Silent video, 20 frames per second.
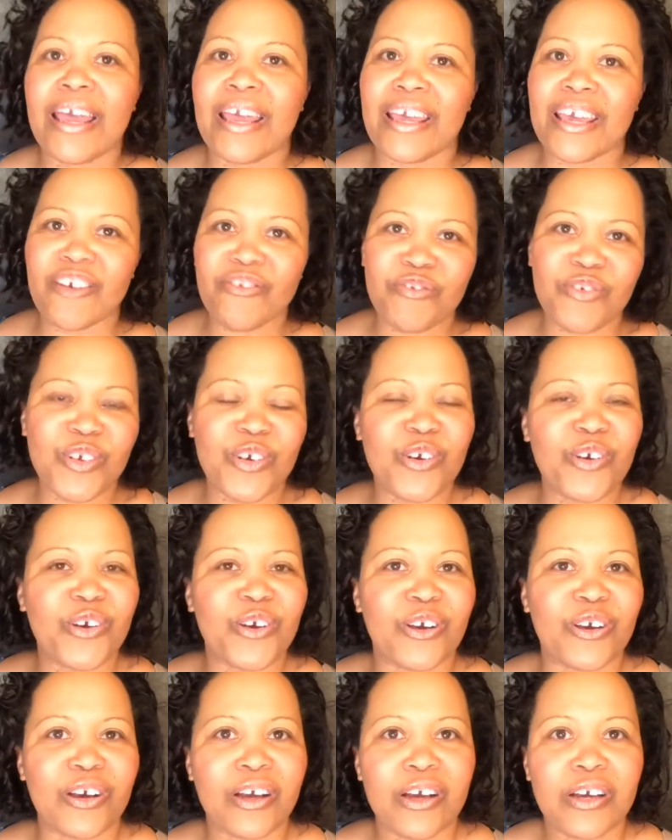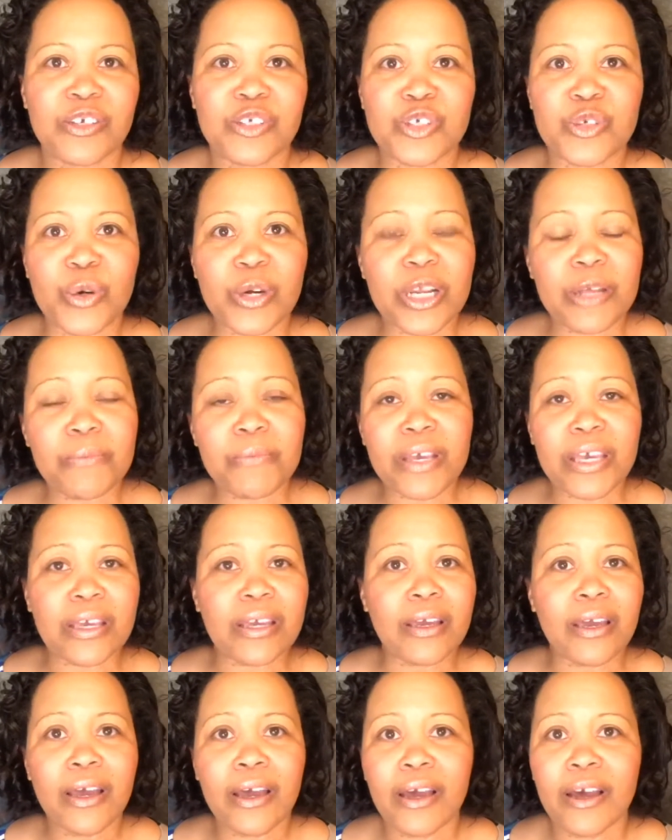If you're joining
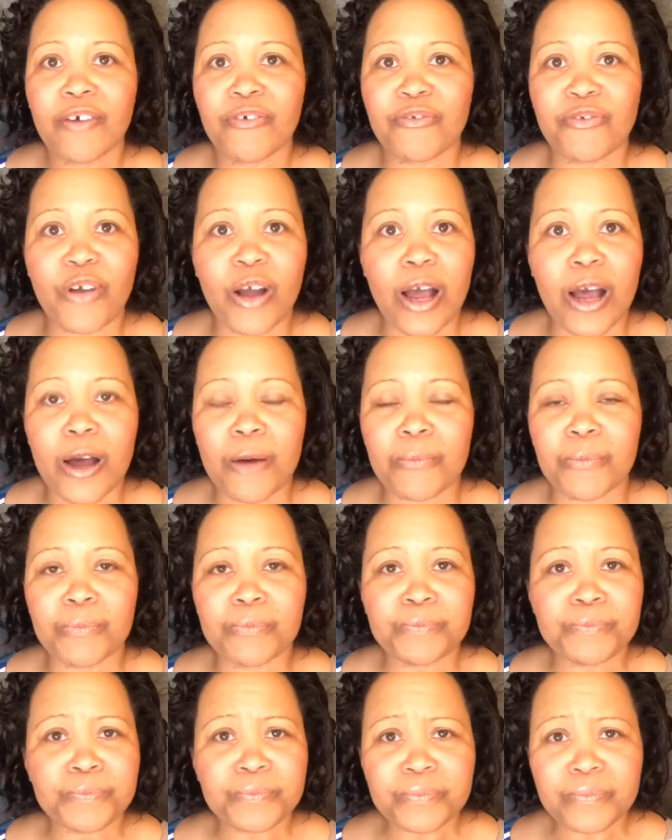me from